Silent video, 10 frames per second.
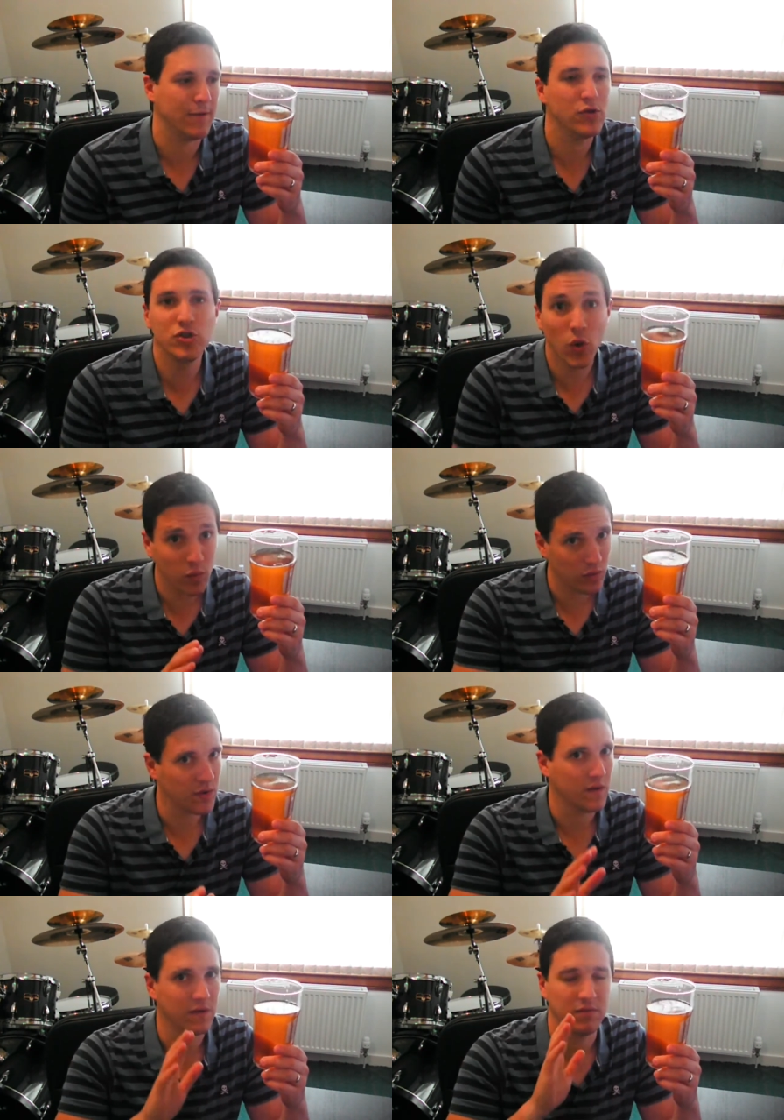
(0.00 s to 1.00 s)
You
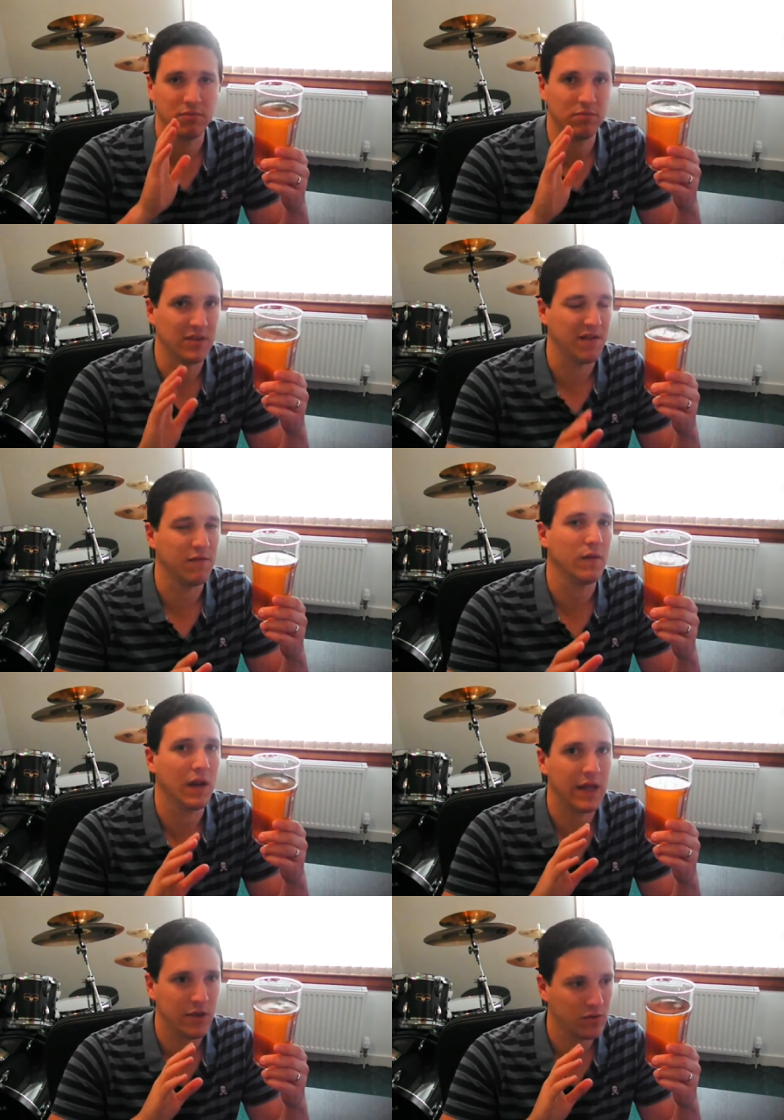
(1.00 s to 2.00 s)
don't
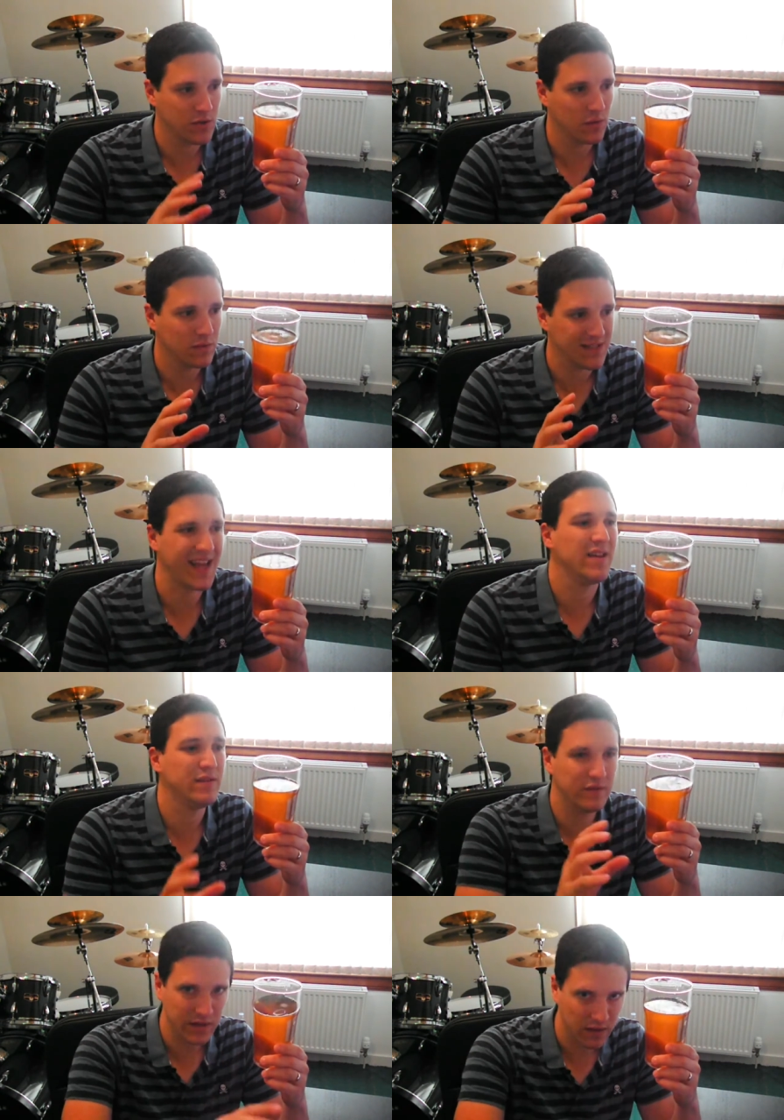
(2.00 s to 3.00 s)
definitely you don't
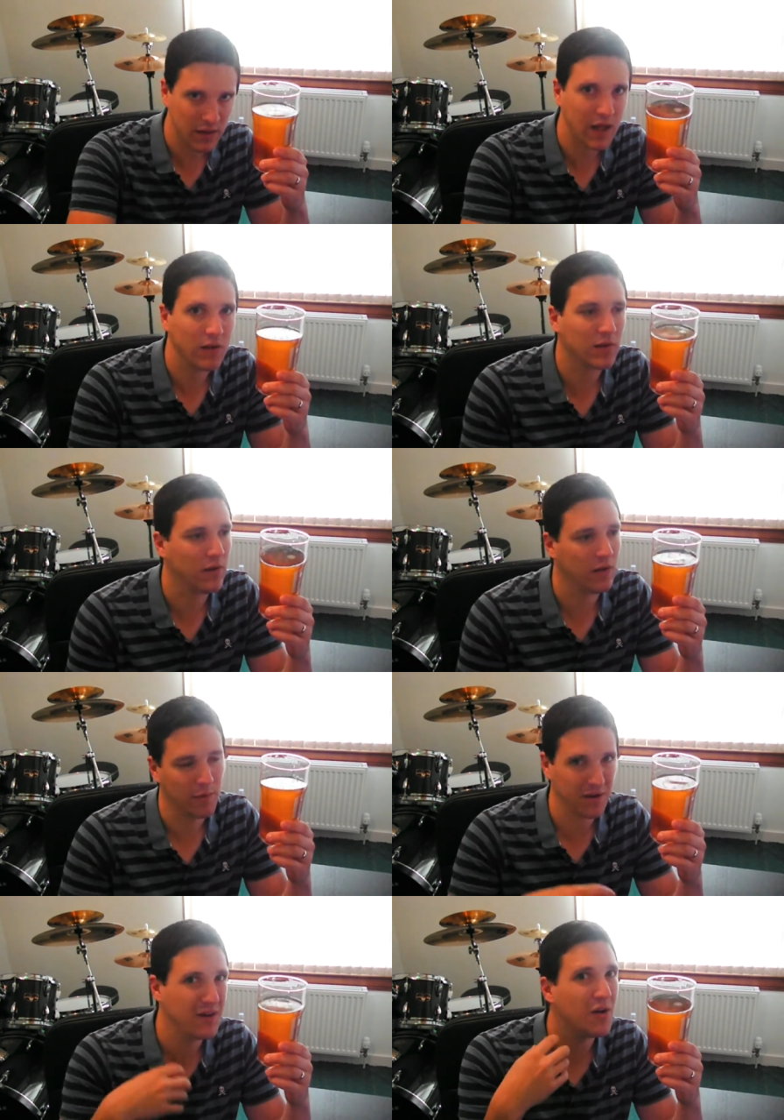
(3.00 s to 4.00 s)
taste the alcohol,
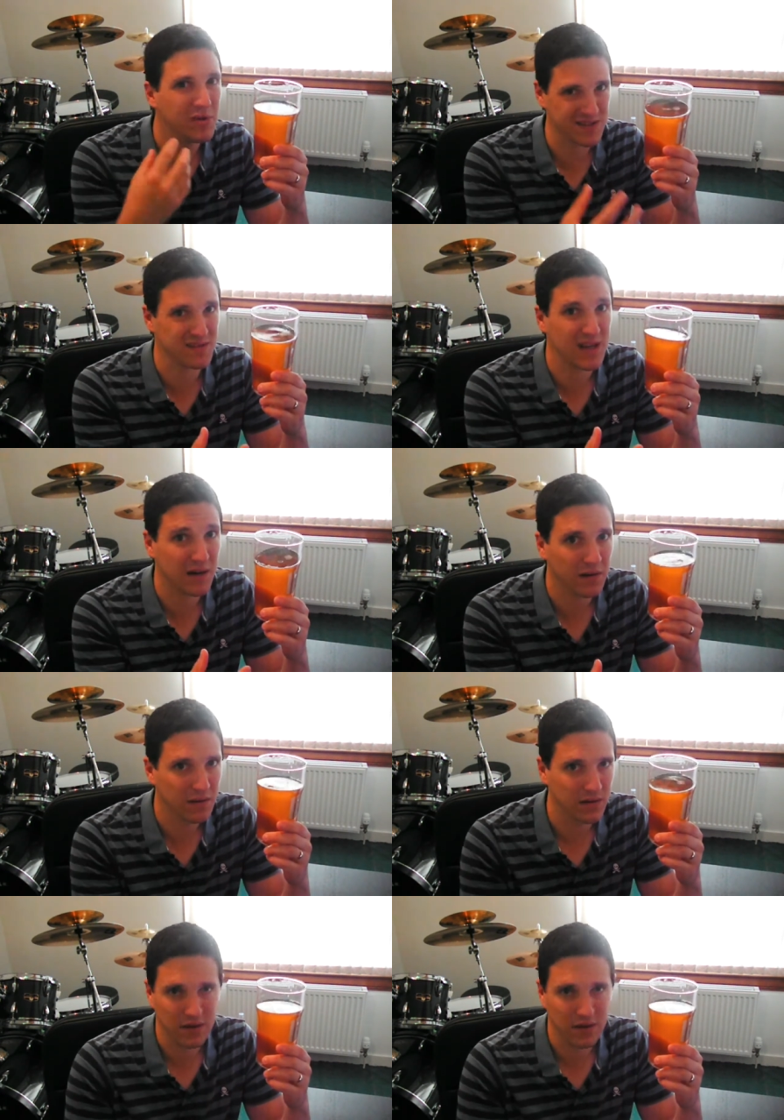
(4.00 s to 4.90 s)
but you know it's there.